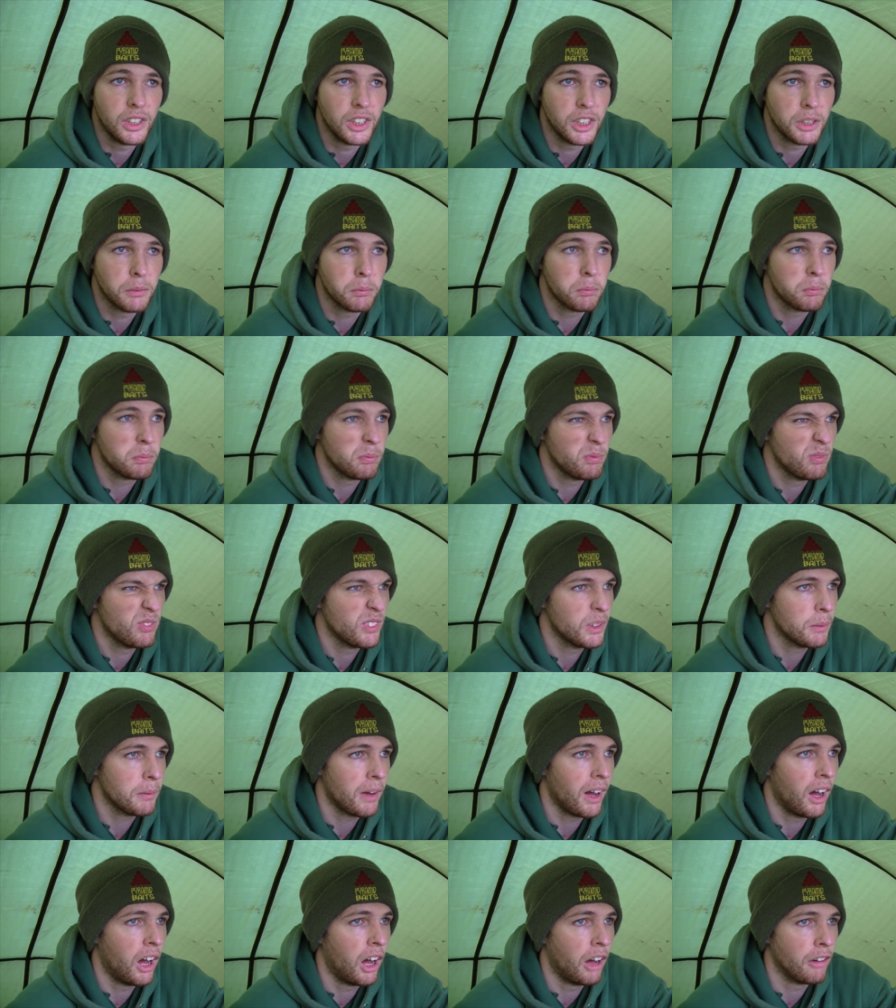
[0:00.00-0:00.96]
It's
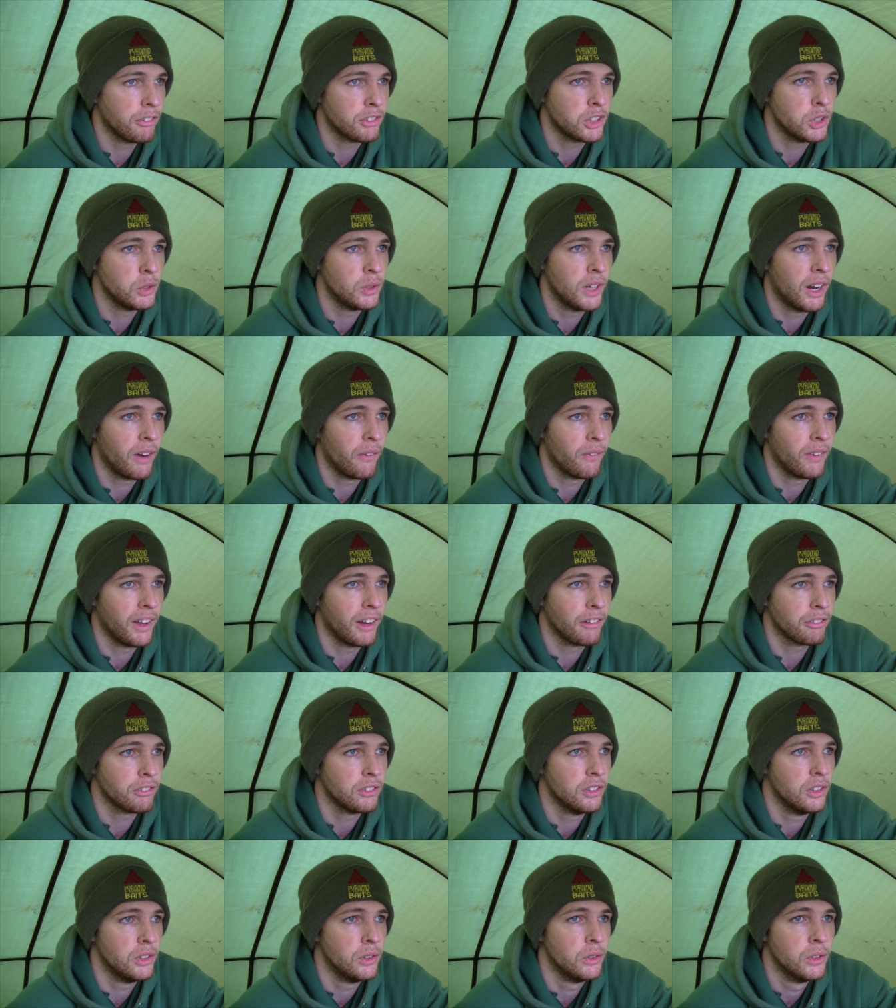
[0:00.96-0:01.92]
about 2:30 now in the
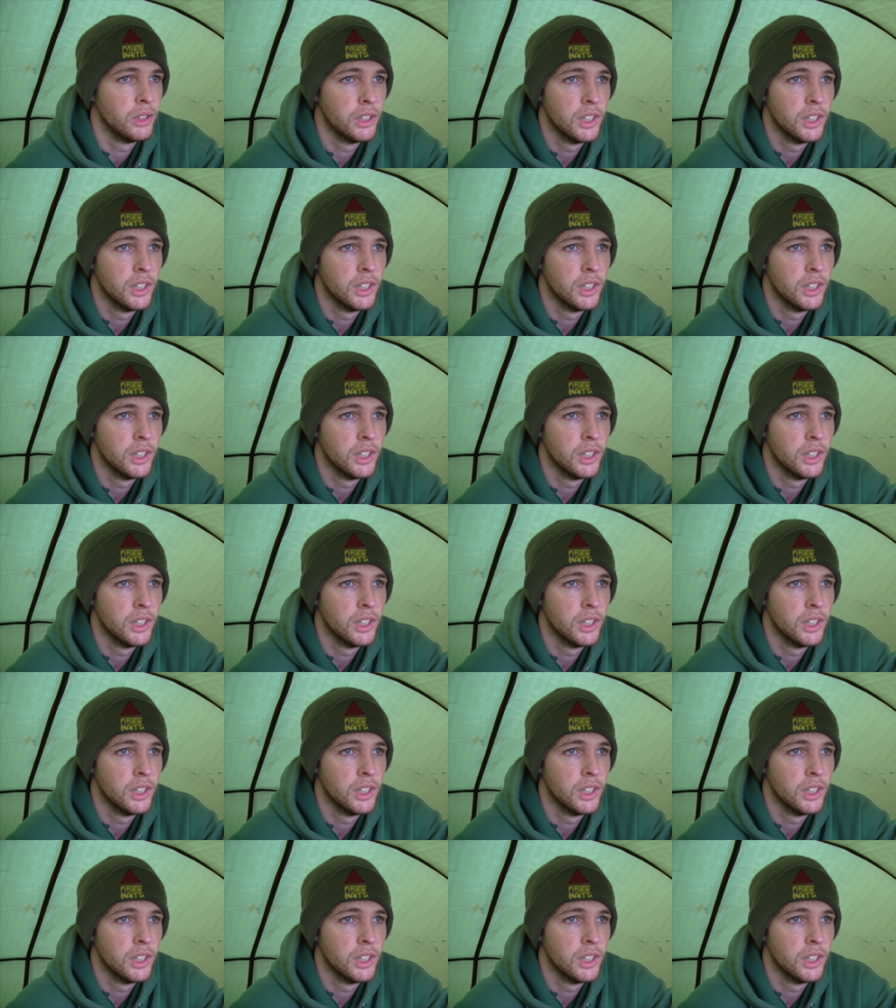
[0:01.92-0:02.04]
afternoon.